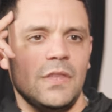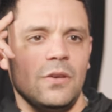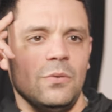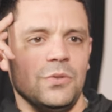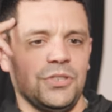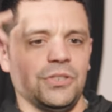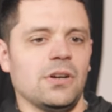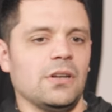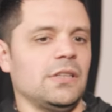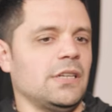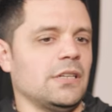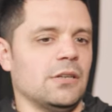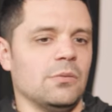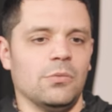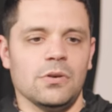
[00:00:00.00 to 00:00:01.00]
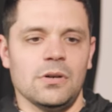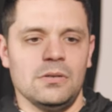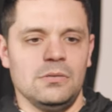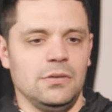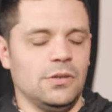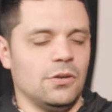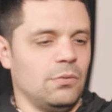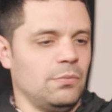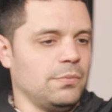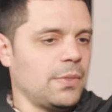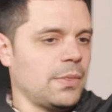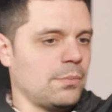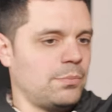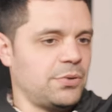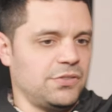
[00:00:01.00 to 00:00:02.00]
which are going to lead into more, you know,
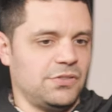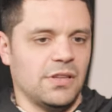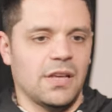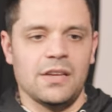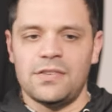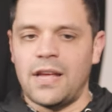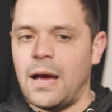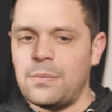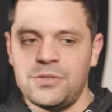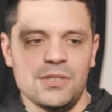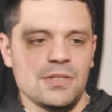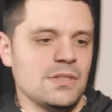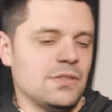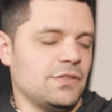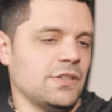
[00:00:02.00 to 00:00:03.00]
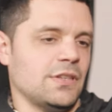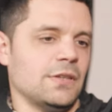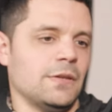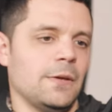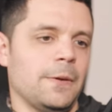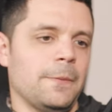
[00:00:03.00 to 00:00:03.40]
personalized options and